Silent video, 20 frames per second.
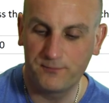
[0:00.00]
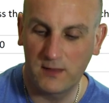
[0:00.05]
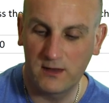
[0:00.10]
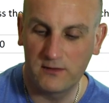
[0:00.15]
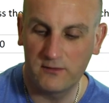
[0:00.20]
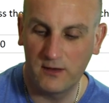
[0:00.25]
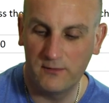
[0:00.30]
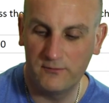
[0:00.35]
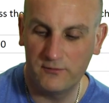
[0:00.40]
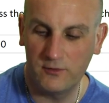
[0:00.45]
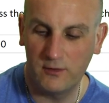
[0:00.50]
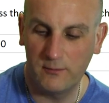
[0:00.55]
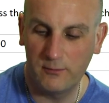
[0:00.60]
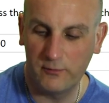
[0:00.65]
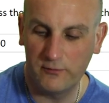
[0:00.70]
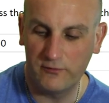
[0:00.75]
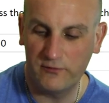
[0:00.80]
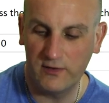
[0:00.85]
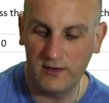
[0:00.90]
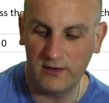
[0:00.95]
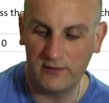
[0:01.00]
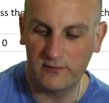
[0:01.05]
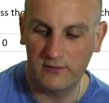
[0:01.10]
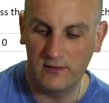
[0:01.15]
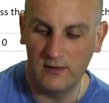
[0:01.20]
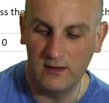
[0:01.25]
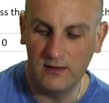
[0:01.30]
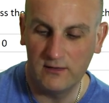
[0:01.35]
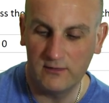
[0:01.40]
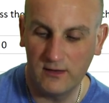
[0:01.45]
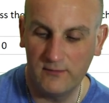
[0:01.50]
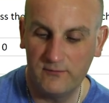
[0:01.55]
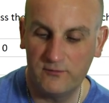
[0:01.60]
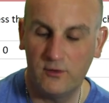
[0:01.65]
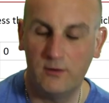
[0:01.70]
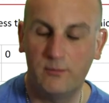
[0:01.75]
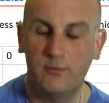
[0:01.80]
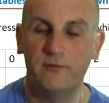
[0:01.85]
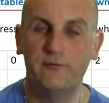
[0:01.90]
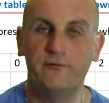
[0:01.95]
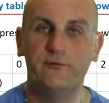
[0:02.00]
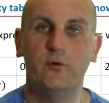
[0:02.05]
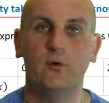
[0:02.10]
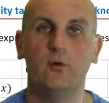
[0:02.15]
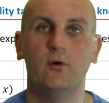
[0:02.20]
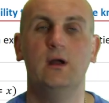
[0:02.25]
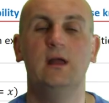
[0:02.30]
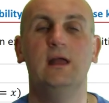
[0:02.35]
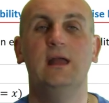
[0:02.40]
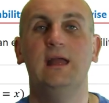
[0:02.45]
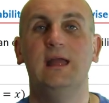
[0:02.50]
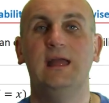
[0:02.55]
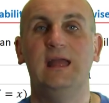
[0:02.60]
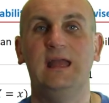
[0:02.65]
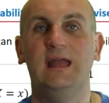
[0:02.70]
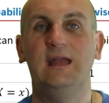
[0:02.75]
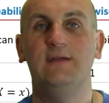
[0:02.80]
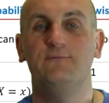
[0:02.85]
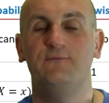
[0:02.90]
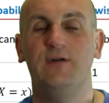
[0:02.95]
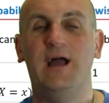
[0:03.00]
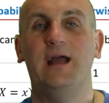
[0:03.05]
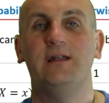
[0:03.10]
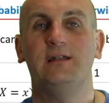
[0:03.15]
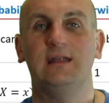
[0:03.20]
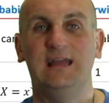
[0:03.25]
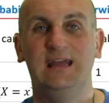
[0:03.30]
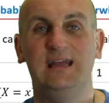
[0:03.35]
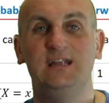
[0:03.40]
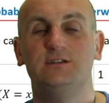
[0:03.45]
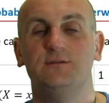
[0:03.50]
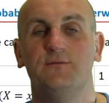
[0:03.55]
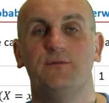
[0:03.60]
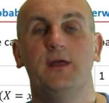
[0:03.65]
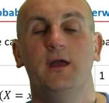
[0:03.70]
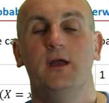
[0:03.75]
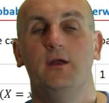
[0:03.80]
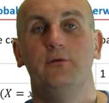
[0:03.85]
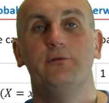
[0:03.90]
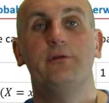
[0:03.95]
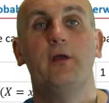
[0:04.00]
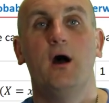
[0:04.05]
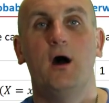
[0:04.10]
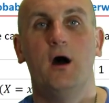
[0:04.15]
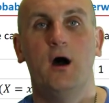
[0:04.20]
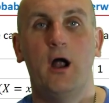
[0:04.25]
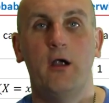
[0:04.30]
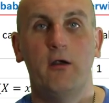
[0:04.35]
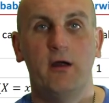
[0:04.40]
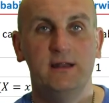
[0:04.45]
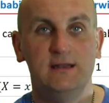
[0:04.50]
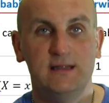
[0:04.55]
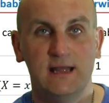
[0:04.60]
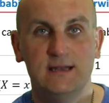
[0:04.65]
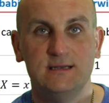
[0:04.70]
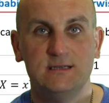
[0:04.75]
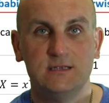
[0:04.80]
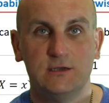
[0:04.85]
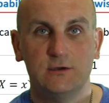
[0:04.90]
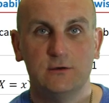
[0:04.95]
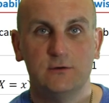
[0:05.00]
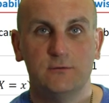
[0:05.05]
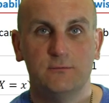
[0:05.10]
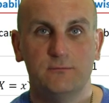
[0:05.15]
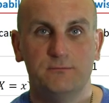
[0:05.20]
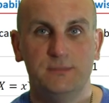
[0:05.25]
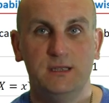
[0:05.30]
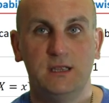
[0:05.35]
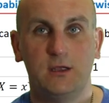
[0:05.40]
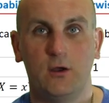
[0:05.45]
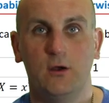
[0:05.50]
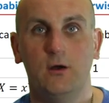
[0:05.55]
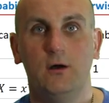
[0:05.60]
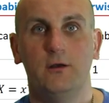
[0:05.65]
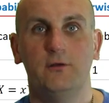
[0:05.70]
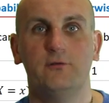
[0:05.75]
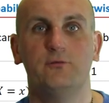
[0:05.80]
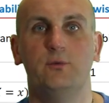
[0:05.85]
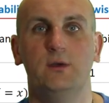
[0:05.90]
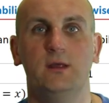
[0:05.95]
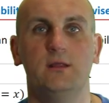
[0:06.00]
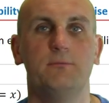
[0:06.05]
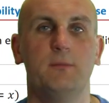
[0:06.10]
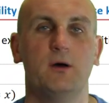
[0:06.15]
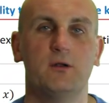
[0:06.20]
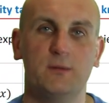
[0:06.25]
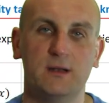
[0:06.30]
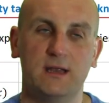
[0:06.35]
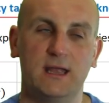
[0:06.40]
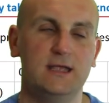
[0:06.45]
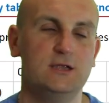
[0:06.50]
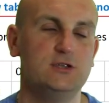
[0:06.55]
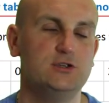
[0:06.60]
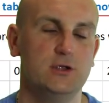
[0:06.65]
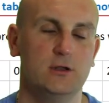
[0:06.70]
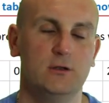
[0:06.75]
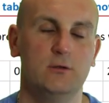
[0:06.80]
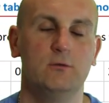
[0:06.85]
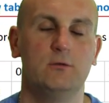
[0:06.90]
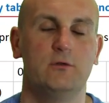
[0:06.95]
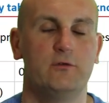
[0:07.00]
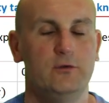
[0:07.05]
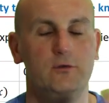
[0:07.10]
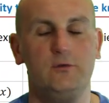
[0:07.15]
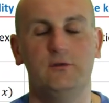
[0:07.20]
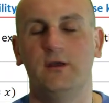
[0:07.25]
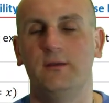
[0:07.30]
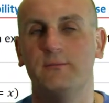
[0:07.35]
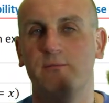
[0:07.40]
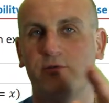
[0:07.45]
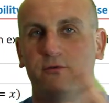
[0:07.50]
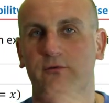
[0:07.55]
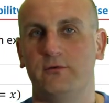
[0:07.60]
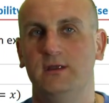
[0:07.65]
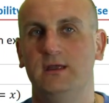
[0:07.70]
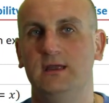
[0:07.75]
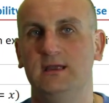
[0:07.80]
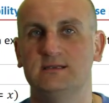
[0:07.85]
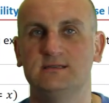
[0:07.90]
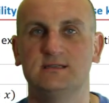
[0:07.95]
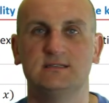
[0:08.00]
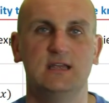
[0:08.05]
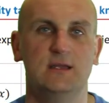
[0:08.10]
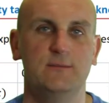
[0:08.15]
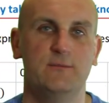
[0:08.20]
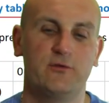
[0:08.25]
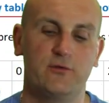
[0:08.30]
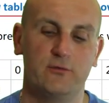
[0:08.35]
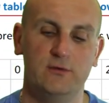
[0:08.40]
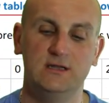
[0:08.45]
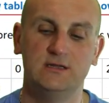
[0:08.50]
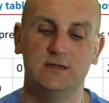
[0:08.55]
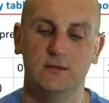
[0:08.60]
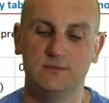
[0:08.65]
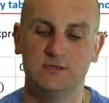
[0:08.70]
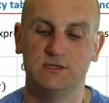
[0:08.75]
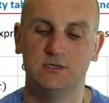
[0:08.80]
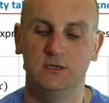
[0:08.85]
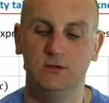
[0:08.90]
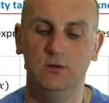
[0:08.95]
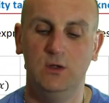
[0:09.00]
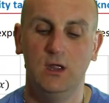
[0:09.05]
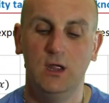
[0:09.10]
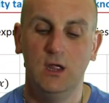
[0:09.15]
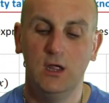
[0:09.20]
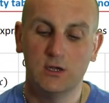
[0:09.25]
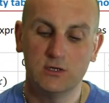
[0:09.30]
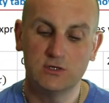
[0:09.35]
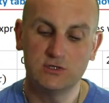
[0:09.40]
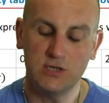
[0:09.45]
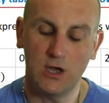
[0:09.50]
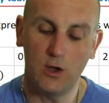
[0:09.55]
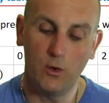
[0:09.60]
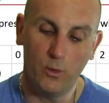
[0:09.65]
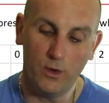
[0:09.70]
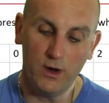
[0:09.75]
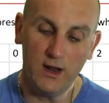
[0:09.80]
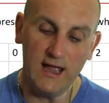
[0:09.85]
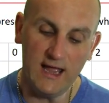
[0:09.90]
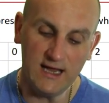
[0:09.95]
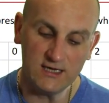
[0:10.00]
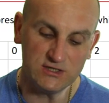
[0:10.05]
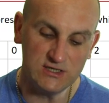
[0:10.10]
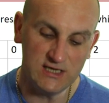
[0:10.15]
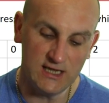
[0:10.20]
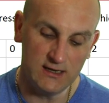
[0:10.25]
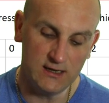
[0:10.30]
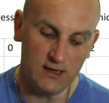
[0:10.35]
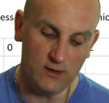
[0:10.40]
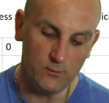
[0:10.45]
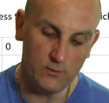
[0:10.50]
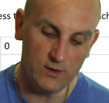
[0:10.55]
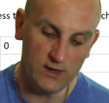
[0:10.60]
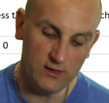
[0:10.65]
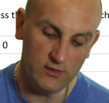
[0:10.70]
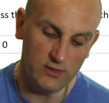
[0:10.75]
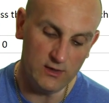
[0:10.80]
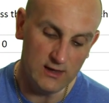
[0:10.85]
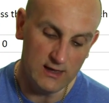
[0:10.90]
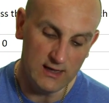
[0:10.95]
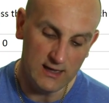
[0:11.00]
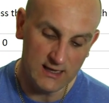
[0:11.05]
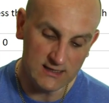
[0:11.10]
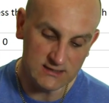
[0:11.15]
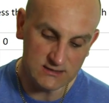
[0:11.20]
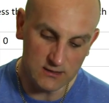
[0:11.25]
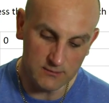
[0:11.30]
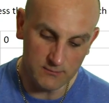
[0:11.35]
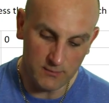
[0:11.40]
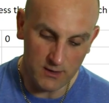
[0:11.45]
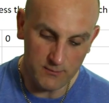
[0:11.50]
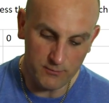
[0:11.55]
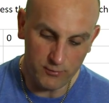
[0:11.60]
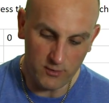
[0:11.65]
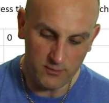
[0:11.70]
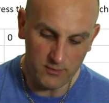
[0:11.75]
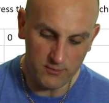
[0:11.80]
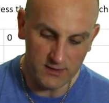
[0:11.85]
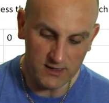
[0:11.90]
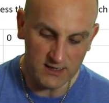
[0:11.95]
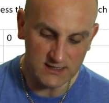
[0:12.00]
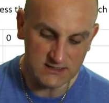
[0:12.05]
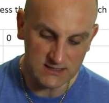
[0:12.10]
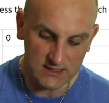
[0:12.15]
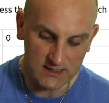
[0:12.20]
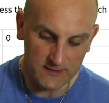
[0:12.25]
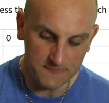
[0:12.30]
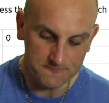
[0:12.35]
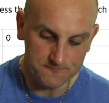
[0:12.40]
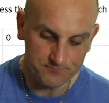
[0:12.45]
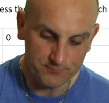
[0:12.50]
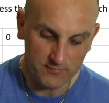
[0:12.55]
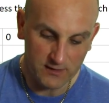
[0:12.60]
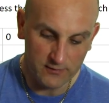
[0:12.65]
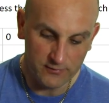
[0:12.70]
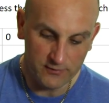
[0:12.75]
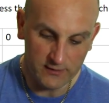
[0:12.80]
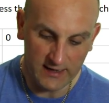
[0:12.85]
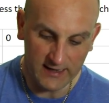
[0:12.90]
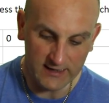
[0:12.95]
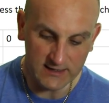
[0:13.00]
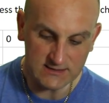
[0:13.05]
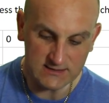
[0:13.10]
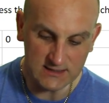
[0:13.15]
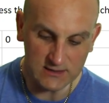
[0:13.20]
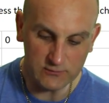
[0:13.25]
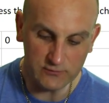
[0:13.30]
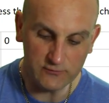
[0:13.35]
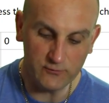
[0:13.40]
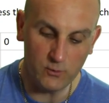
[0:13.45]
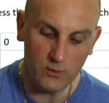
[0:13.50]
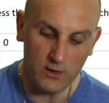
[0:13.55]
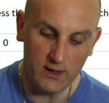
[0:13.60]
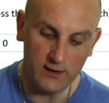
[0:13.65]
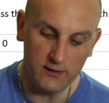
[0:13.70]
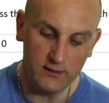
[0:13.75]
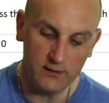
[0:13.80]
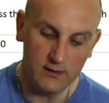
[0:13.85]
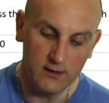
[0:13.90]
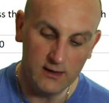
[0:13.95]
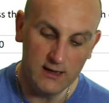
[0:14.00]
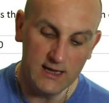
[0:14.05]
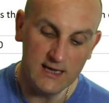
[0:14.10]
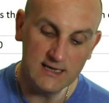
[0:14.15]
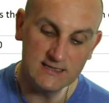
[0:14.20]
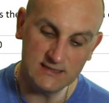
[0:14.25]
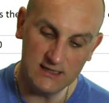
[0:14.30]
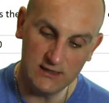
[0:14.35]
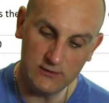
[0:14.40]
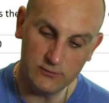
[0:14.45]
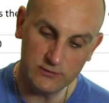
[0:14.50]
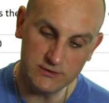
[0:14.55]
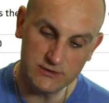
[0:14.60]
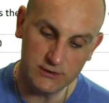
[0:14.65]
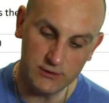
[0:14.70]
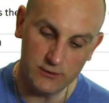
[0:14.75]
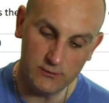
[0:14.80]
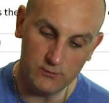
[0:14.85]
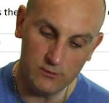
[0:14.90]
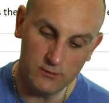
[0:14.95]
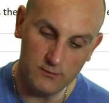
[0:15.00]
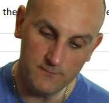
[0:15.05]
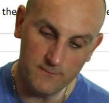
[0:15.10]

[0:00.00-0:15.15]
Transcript: times 0.6 times 0.4. In fact, each of those are identical because with multiplication, 2 times 3 is the same as 3 times 2. So what I actually end up with is that my probability that x is equal to 1 is equal to